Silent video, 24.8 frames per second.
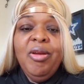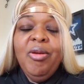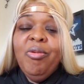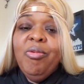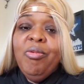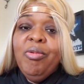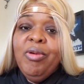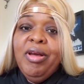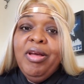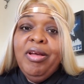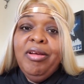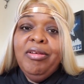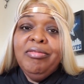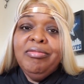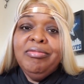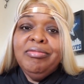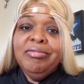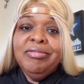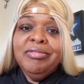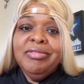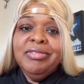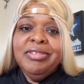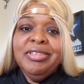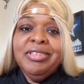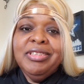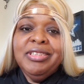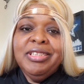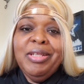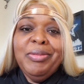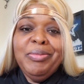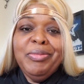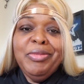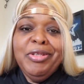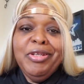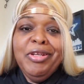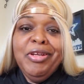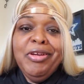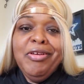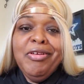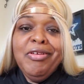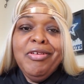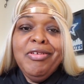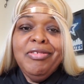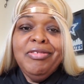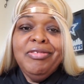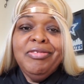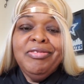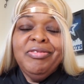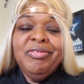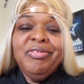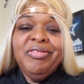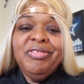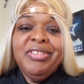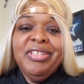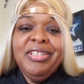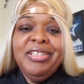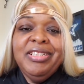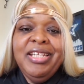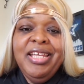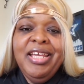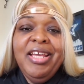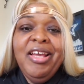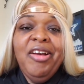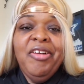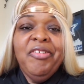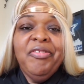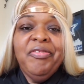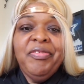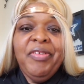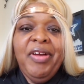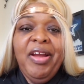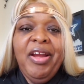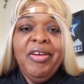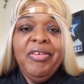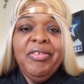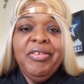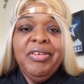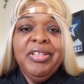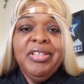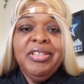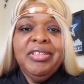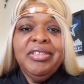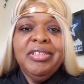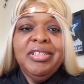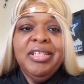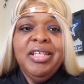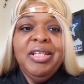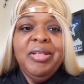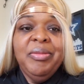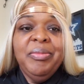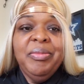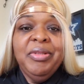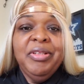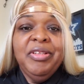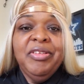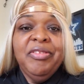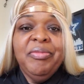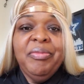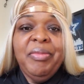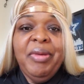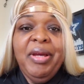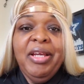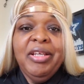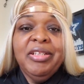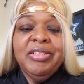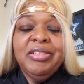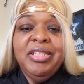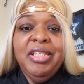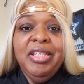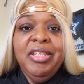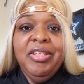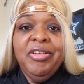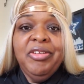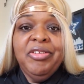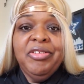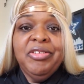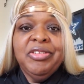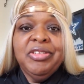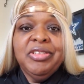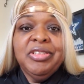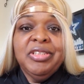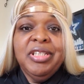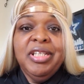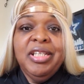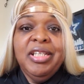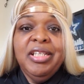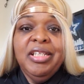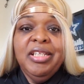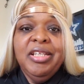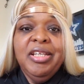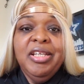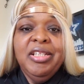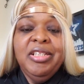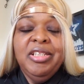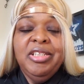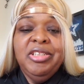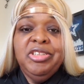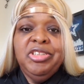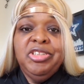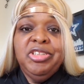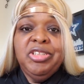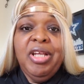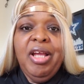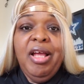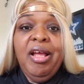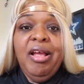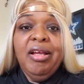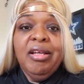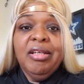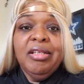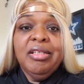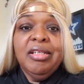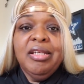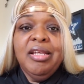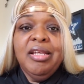Well, because I'm your girl, the day of firing, in the middle of my tears and in shock.